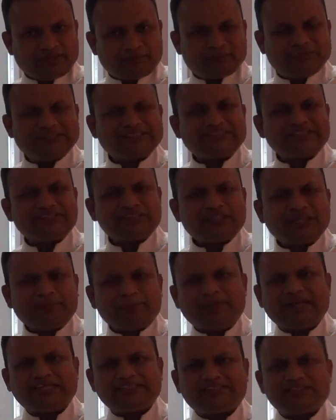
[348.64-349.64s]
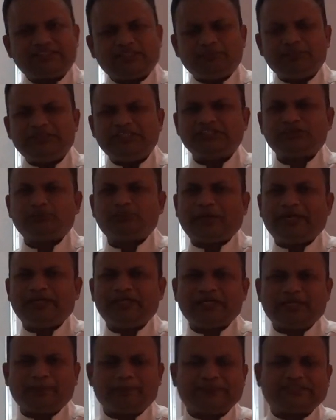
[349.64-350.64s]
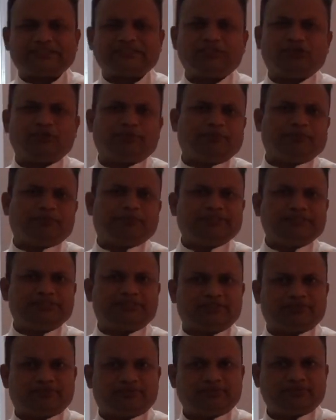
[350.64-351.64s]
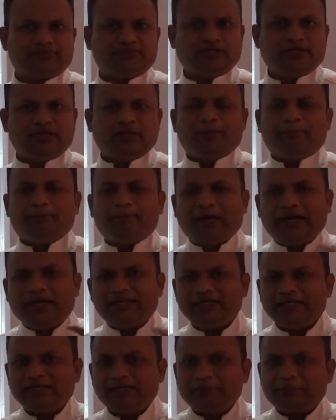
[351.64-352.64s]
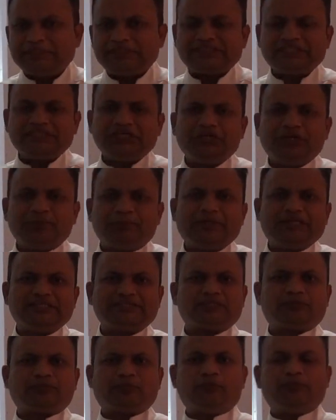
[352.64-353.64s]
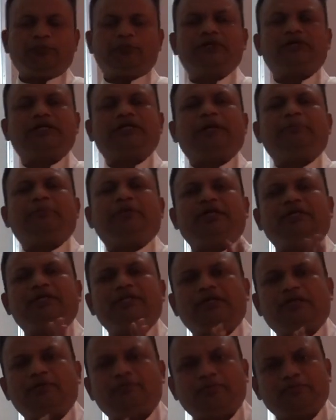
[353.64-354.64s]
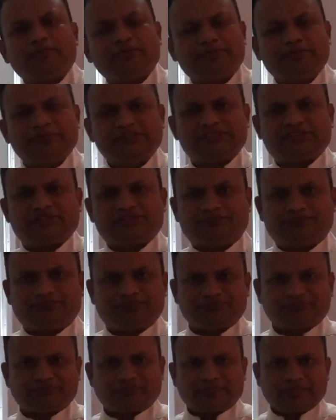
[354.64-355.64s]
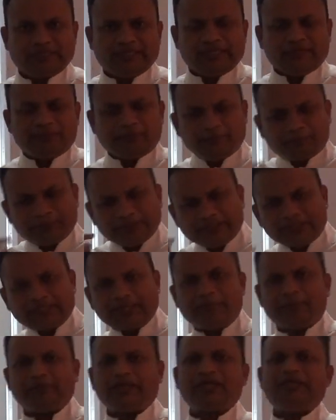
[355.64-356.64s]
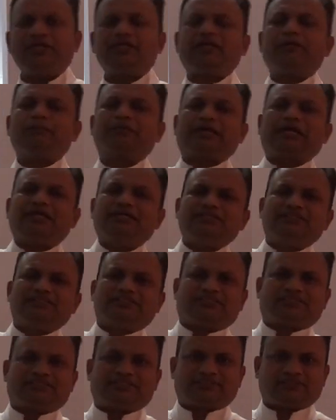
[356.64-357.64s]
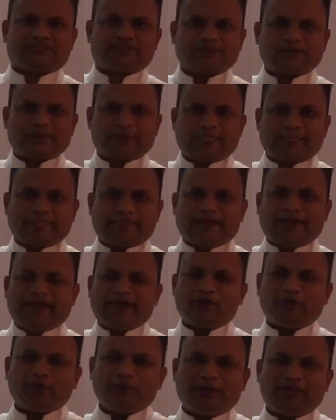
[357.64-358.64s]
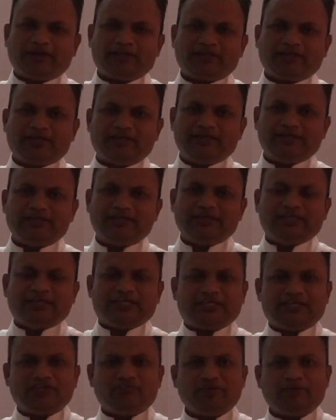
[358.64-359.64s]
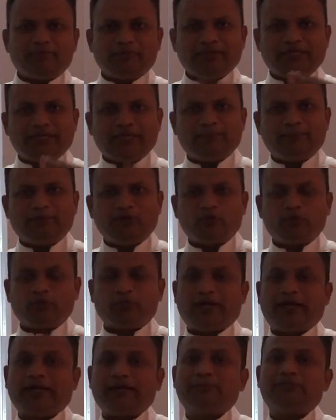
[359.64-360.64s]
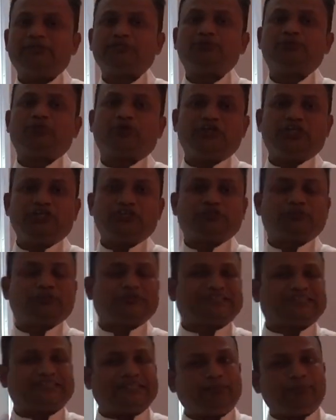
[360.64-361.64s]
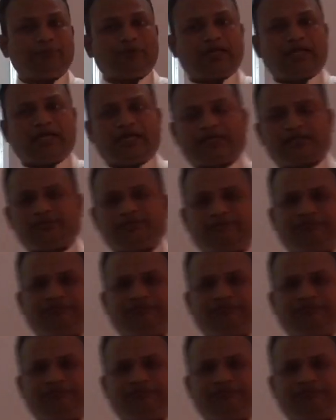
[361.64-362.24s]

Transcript: Purchasing capacity means buying capacity of the person. Buying capacity depends upon per capita income of the person. If the per capita income rises, automatically he will be able to buy much more units of the same product.